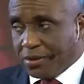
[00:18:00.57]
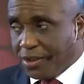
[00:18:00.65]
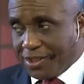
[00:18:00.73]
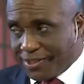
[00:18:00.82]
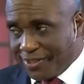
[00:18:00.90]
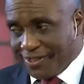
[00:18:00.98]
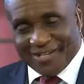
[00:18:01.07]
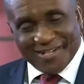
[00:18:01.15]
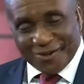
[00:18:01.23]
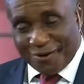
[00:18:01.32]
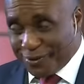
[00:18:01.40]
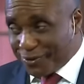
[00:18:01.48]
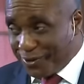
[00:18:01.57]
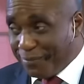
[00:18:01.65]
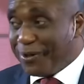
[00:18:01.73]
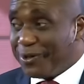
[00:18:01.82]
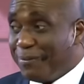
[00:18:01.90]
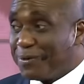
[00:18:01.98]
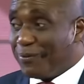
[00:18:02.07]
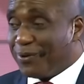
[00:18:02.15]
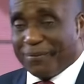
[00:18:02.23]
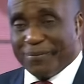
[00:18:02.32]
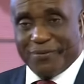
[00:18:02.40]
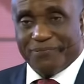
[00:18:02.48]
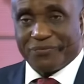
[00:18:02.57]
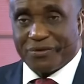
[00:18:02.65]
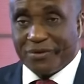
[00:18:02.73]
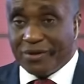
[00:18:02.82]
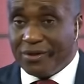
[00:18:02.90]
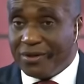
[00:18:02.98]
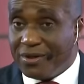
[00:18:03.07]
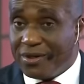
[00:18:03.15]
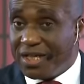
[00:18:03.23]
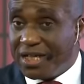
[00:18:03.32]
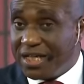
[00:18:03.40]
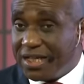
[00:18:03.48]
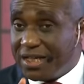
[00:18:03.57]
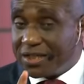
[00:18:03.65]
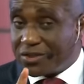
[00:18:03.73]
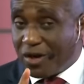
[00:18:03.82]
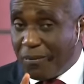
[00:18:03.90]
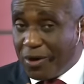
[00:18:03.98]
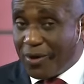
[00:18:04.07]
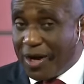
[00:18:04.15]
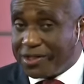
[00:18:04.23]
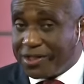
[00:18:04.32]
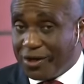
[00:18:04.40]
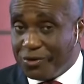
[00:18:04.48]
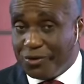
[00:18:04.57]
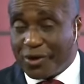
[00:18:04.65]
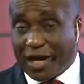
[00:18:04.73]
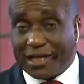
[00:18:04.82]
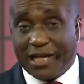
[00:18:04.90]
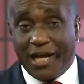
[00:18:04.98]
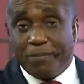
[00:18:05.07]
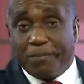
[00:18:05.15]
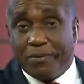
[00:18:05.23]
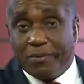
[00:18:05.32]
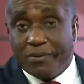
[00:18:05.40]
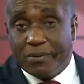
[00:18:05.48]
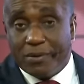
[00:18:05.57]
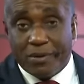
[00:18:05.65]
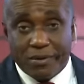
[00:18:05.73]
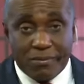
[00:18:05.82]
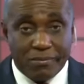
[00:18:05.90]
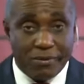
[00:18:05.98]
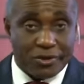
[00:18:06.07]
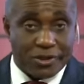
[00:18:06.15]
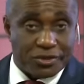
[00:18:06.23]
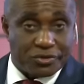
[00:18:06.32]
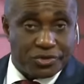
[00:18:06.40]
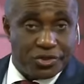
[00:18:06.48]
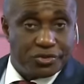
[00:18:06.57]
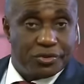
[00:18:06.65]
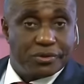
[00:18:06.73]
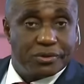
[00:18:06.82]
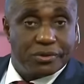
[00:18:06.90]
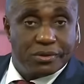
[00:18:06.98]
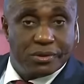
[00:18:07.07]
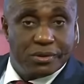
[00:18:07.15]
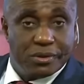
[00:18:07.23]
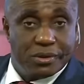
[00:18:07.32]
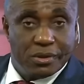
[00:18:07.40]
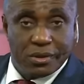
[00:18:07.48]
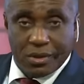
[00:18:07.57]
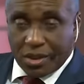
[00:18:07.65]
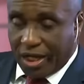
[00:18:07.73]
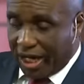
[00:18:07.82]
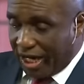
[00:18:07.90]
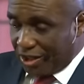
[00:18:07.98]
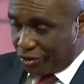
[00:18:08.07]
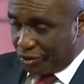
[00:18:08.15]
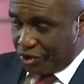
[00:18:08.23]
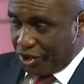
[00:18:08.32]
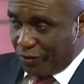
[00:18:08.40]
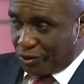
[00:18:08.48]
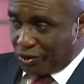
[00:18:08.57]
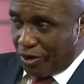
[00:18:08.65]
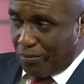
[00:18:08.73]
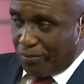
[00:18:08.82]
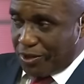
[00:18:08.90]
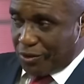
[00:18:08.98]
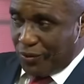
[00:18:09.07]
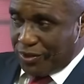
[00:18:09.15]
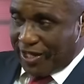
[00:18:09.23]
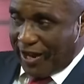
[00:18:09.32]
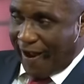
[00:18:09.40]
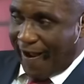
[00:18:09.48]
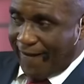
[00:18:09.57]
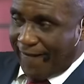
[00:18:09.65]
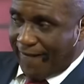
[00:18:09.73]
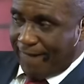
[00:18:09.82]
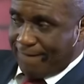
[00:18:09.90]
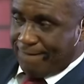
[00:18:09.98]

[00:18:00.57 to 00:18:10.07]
Listen, let me explain what I mean. Someone lower than you, you can help, but not association. Associate with somebody who is higher.